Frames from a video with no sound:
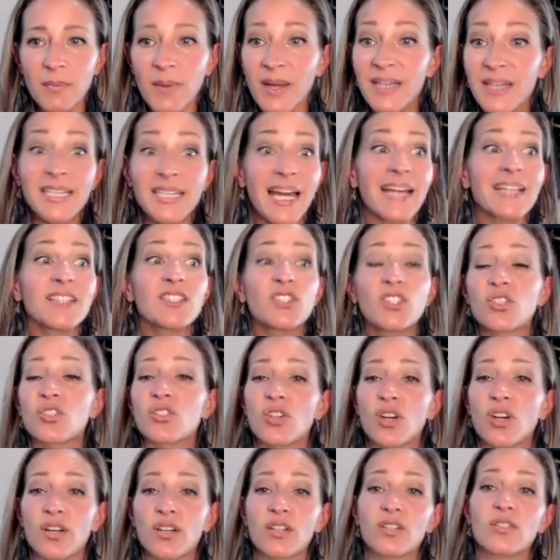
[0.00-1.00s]
My dad just
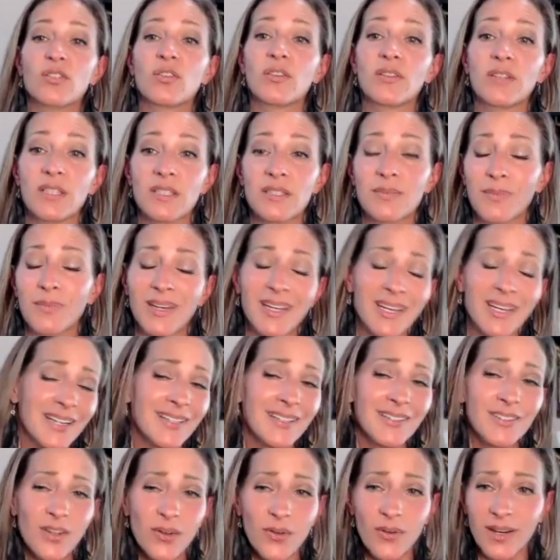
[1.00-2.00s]
started doing this. My dad
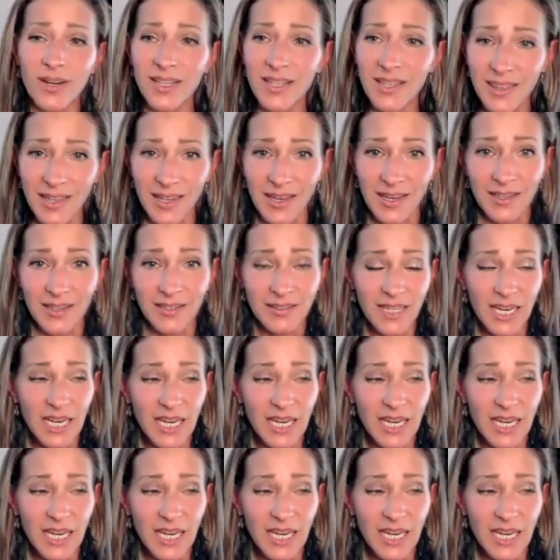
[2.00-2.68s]
didn't know anything,